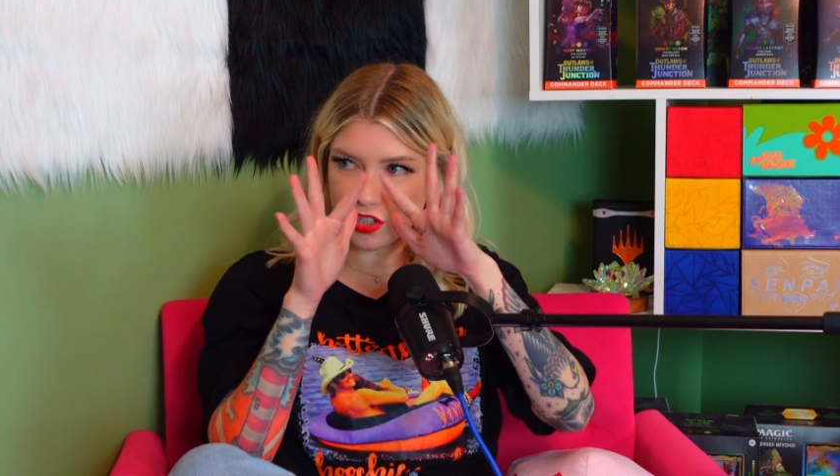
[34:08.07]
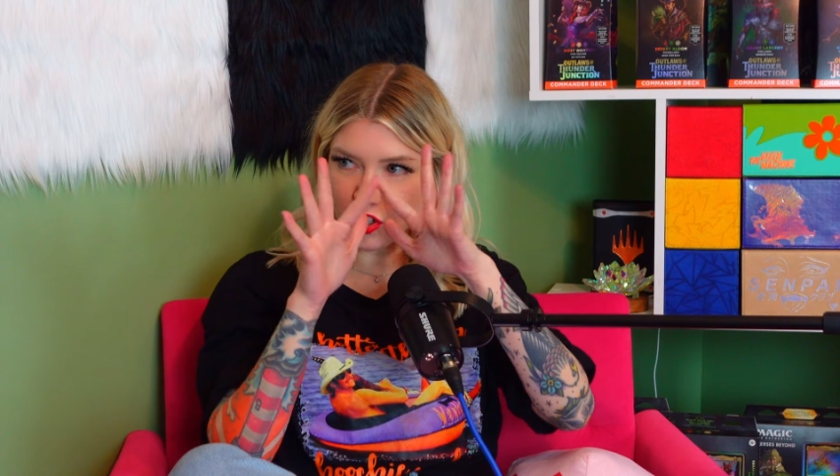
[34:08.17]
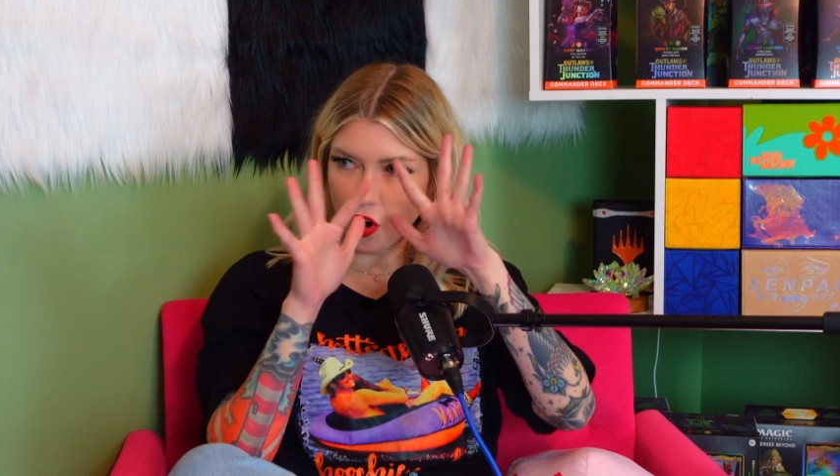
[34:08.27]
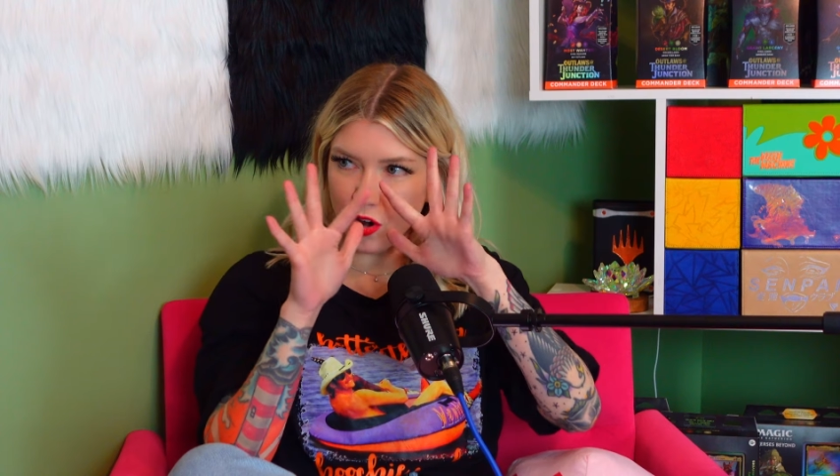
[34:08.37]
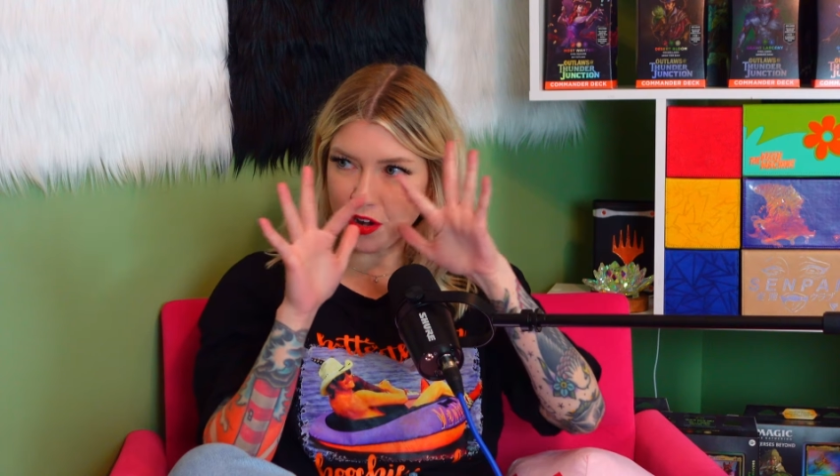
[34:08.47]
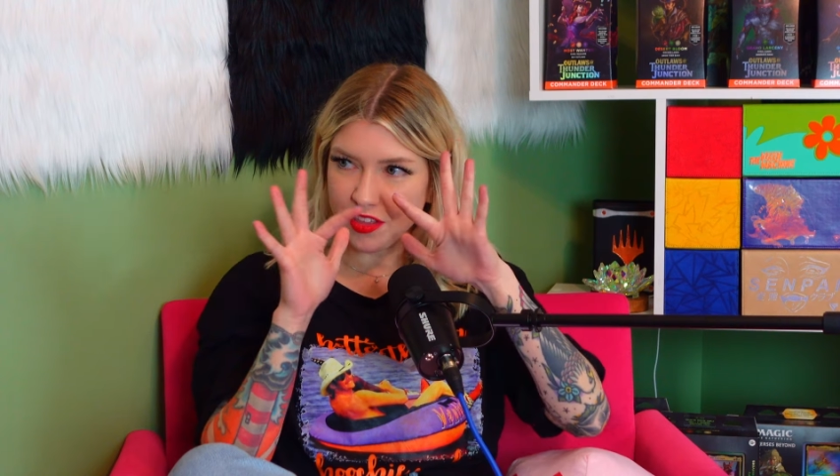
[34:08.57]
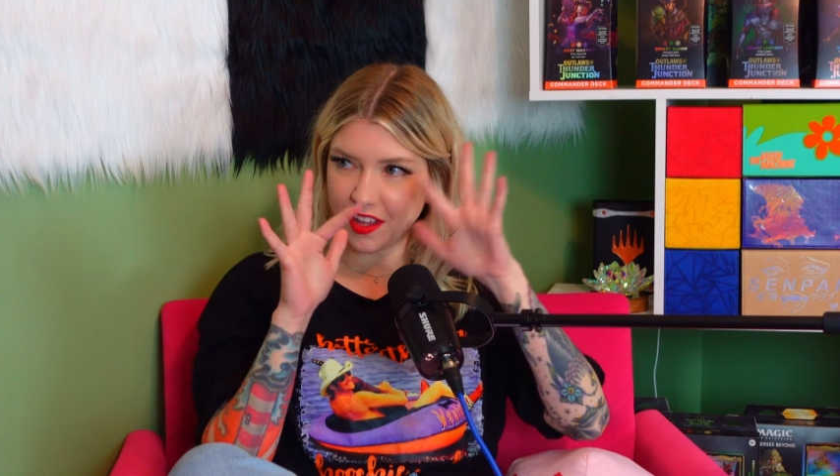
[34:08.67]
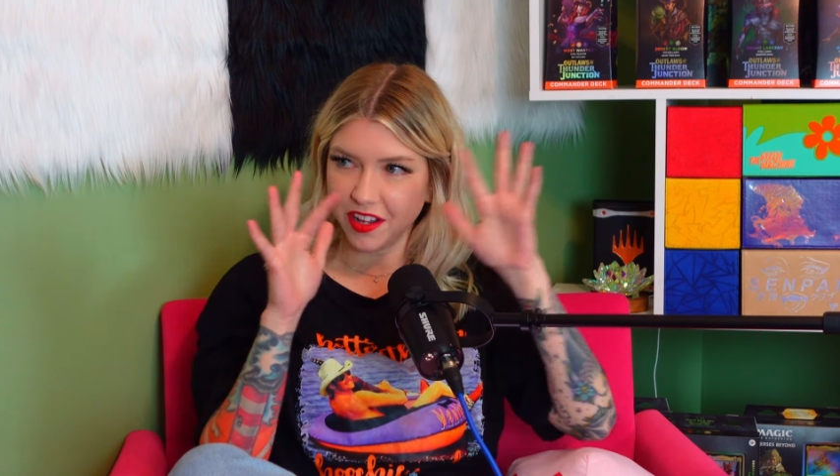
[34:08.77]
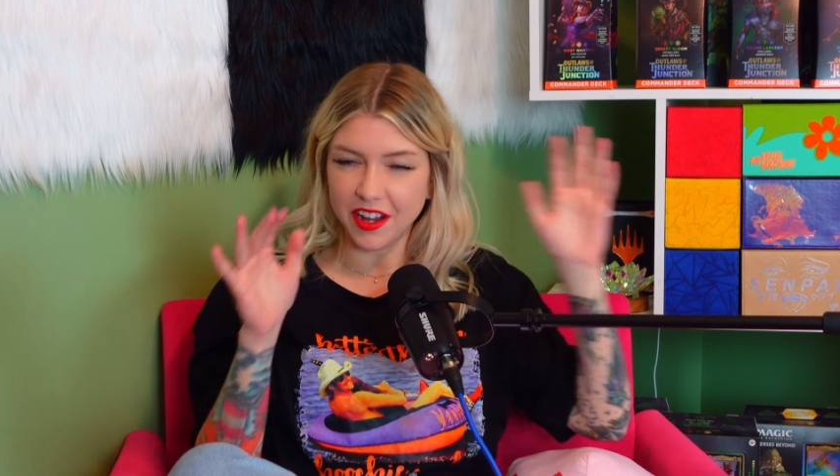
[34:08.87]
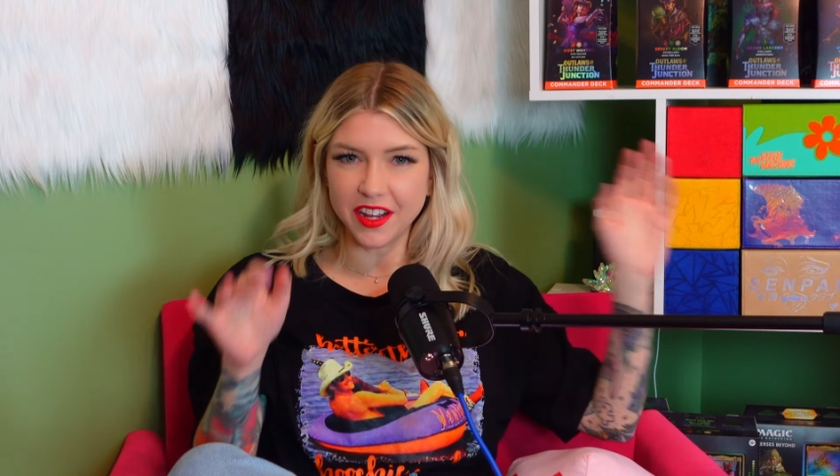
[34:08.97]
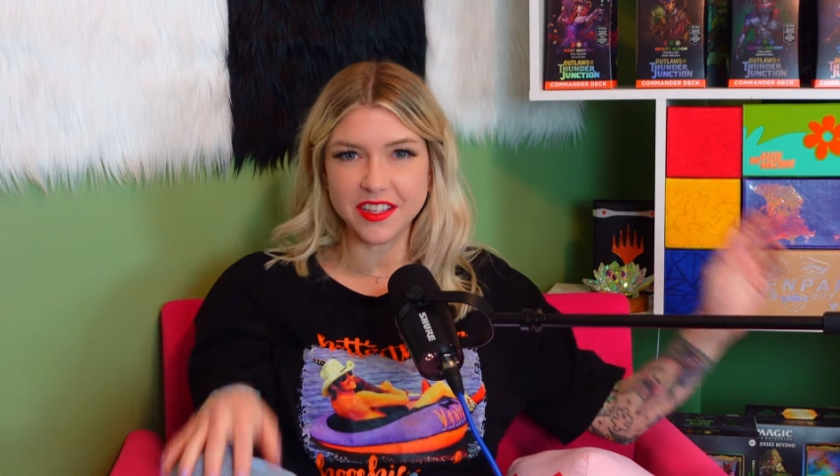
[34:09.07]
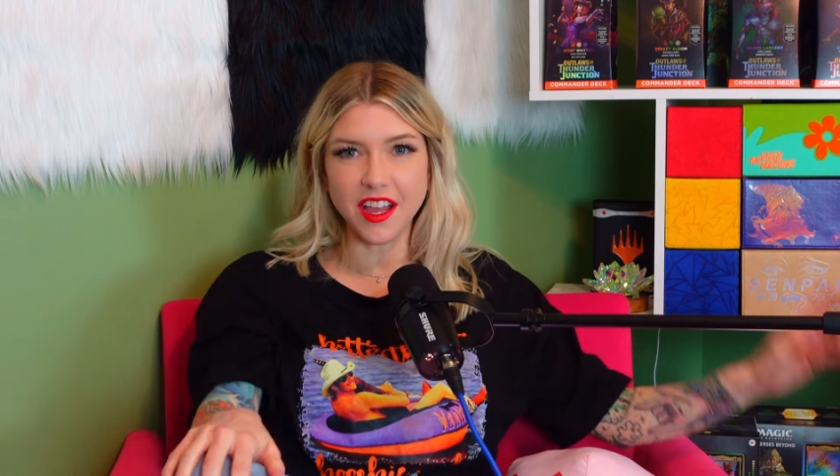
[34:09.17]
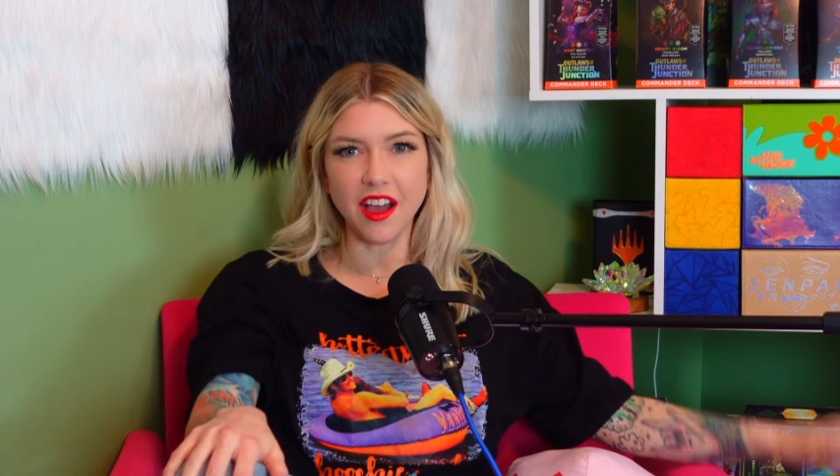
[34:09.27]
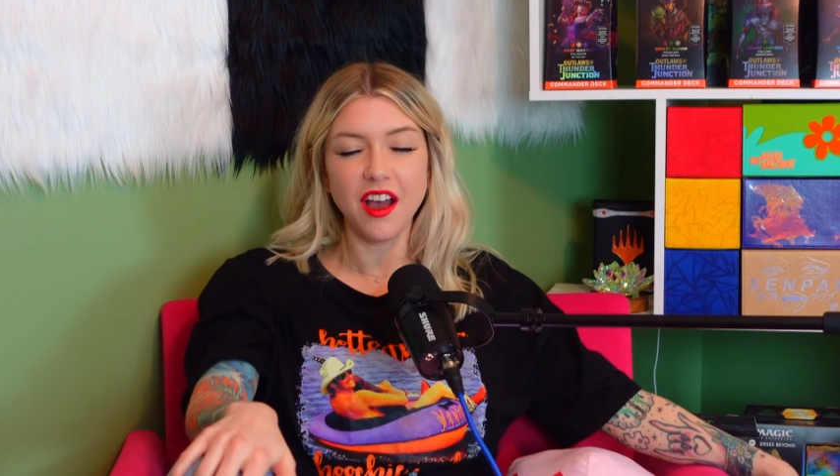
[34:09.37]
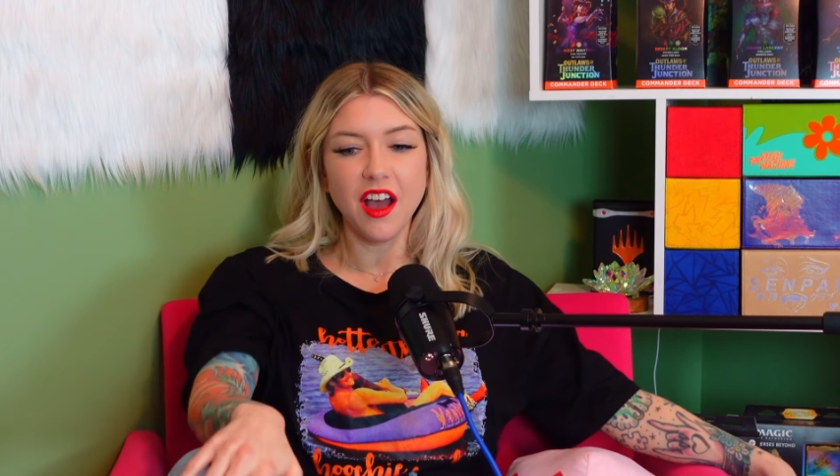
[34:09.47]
star mm-hmm. thing mm-hmm. on it. Yeah.